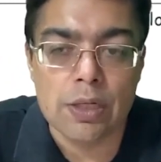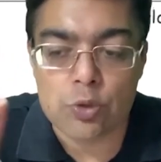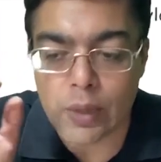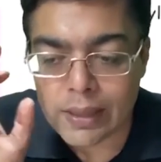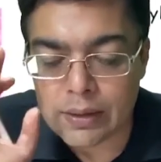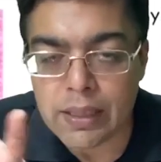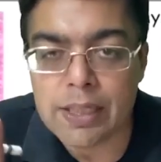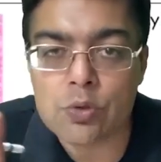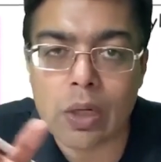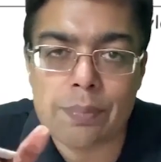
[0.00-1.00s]
So
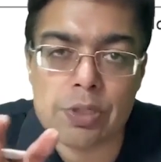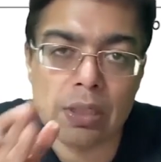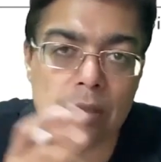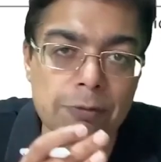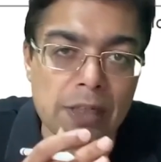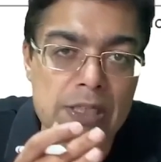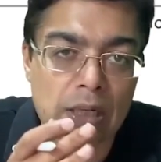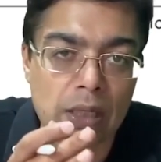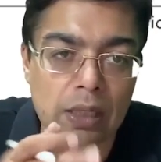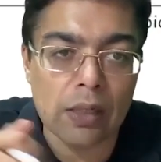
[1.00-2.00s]
athletes collapsing in the field
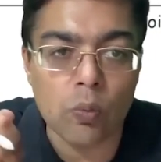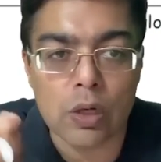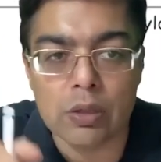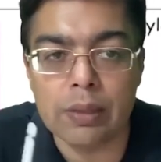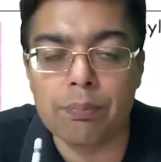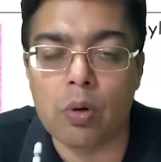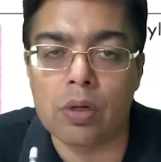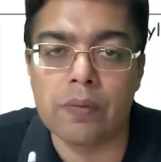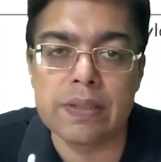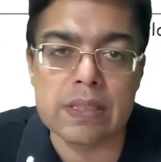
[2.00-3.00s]
suddenly, one of the
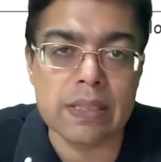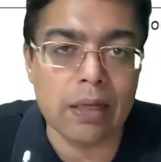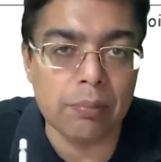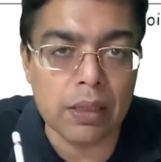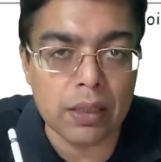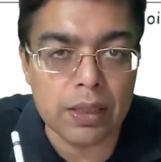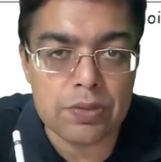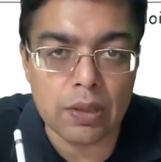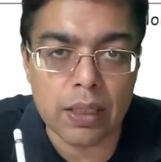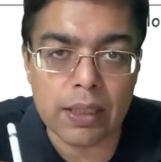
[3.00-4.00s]
important reasons can be a
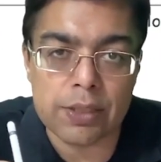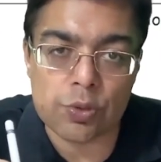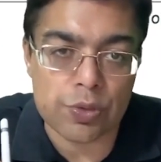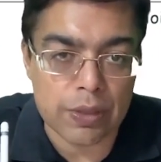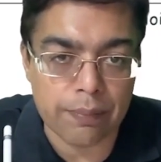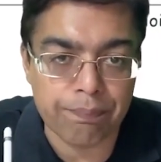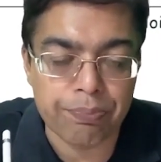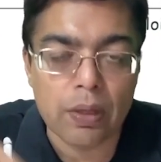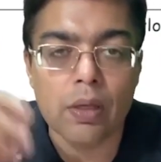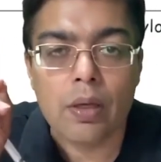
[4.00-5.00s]
condition like HOCM.
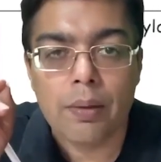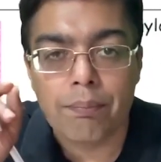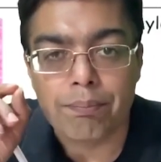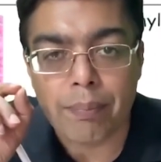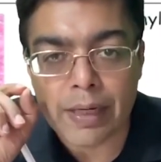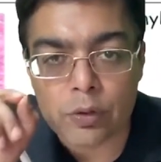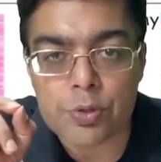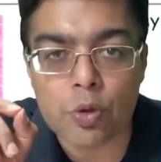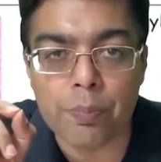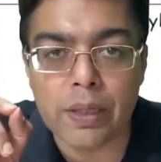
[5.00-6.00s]

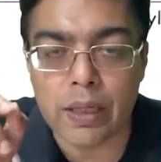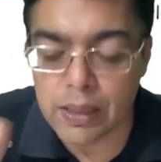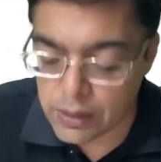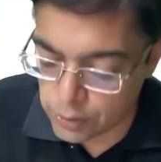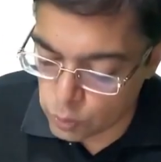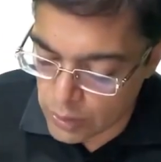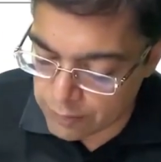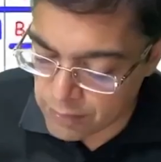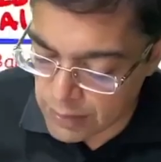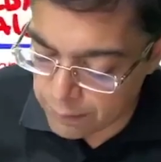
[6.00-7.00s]
Microscopically, you
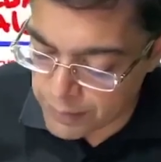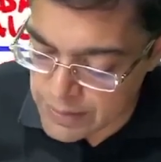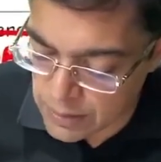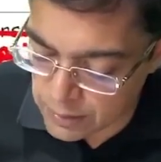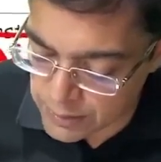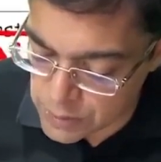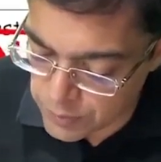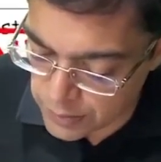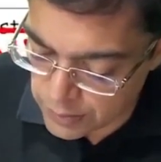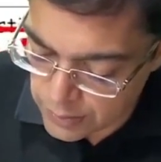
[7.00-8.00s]
have a hep hazard arrangement.